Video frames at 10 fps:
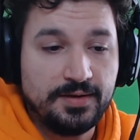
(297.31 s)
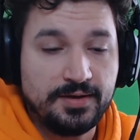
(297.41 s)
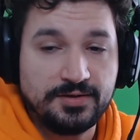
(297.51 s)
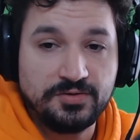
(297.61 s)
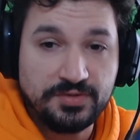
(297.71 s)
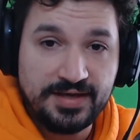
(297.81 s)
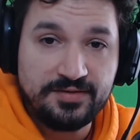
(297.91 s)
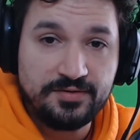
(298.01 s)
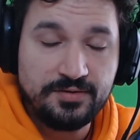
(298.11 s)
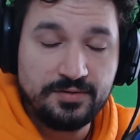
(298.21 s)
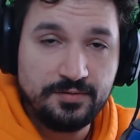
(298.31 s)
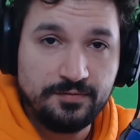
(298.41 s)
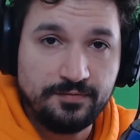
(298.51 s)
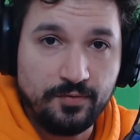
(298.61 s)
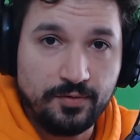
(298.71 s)
together
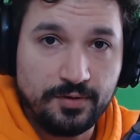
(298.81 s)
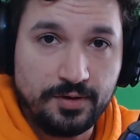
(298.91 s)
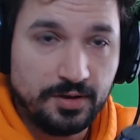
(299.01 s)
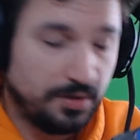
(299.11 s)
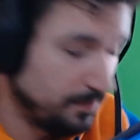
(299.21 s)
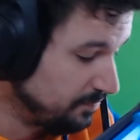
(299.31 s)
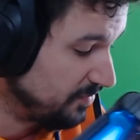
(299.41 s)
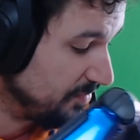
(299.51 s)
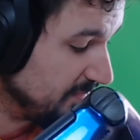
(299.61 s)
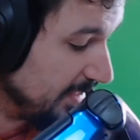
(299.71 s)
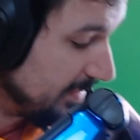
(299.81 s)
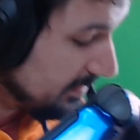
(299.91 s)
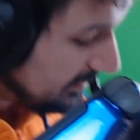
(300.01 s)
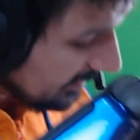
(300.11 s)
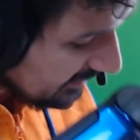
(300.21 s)
for 3
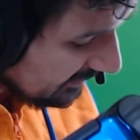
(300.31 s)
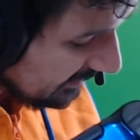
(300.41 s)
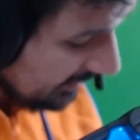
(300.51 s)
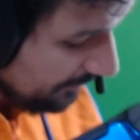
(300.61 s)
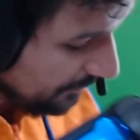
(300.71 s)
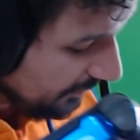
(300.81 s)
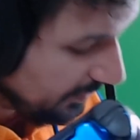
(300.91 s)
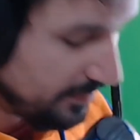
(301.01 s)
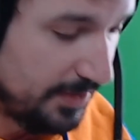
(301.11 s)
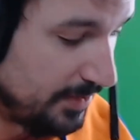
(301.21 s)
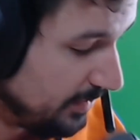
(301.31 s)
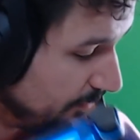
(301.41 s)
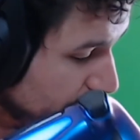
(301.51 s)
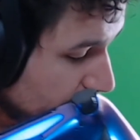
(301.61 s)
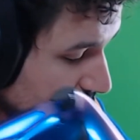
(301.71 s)
seconds, as they say, and then it
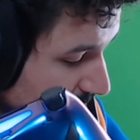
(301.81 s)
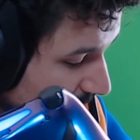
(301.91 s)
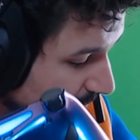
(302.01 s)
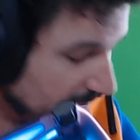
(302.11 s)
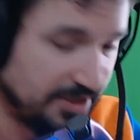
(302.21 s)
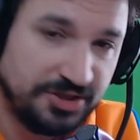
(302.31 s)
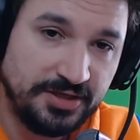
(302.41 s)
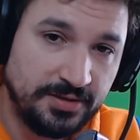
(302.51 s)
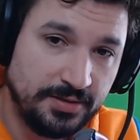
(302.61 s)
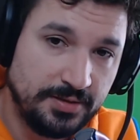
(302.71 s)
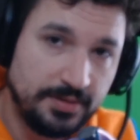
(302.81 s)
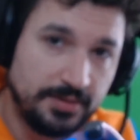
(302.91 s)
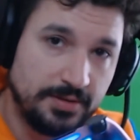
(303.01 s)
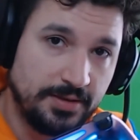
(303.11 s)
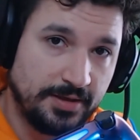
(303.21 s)
will start flashing,
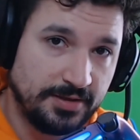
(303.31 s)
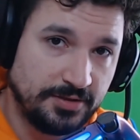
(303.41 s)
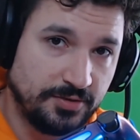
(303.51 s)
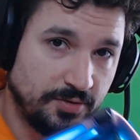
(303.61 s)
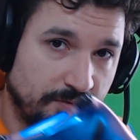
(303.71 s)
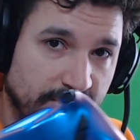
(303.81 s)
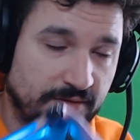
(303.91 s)
and then you know that